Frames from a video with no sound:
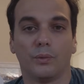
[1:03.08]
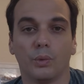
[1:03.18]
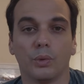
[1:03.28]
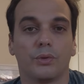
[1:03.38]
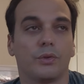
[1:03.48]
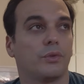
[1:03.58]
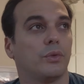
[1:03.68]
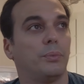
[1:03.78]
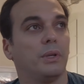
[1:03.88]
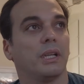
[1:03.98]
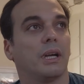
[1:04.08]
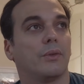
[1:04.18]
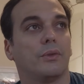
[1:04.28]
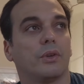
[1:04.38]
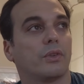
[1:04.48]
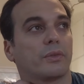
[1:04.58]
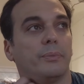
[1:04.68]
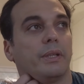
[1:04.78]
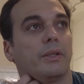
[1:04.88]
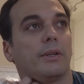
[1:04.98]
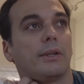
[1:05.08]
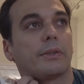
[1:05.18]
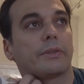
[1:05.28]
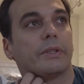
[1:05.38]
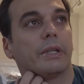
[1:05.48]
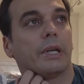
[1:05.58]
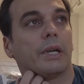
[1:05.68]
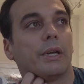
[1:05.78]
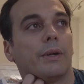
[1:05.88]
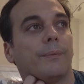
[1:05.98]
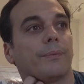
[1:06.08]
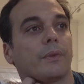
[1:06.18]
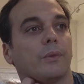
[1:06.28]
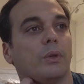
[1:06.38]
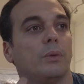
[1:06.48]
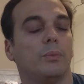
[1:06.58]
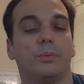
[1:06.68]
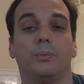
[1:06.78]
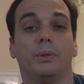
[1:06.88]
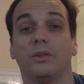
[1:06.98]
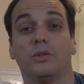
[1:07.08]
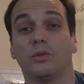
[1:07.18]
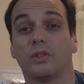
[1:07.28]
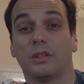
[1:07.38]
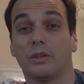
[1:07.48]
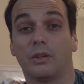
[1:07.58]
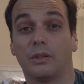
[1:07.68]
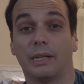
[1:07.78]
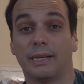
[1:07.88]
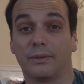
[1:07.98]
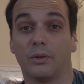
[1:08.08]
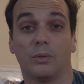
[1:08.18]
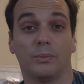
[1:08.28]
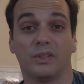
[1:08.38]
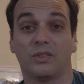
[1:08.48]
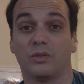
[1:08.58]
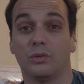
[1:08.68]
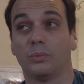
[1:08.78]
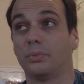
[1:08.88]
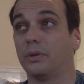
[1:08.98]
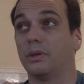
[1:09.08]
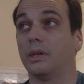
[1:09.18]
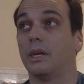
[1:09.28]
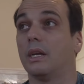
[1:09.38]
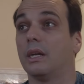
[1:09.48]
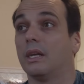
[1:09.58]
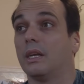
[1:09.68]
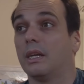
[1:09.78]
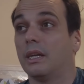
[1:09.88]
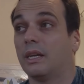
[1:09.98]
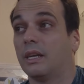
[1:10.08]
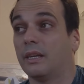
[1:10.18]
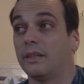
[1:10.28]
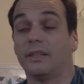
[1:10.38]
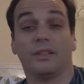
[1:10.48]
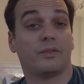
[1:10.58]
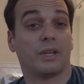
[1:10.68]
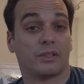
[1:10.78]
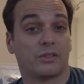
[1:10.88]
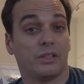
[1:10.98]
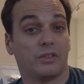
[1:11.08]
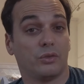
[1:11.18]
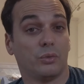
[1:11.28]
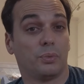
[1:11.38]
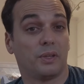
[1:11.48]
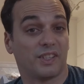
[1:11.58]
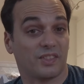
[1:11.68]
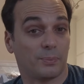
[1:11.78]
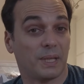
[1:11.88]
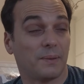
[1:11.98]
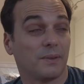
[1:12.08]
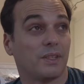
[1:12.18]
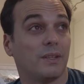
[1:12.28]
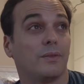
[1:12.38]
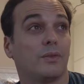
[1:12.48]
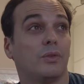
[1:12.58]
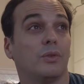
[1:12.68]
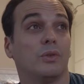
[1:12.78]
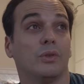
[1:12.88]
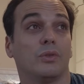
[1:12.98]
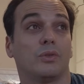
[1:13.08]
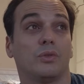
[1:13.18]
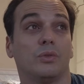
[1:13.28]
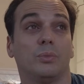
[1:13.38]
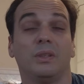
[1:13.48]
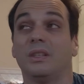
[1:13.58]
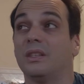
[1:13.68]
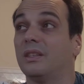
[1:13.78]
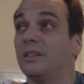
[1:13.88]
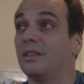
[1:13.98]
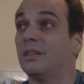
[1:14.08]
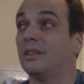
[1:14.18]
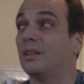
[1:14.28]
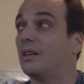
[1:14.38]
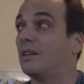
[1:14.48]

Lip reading: wood to bring outdoors because we've been using all at home. It's super it is actually super expensive to be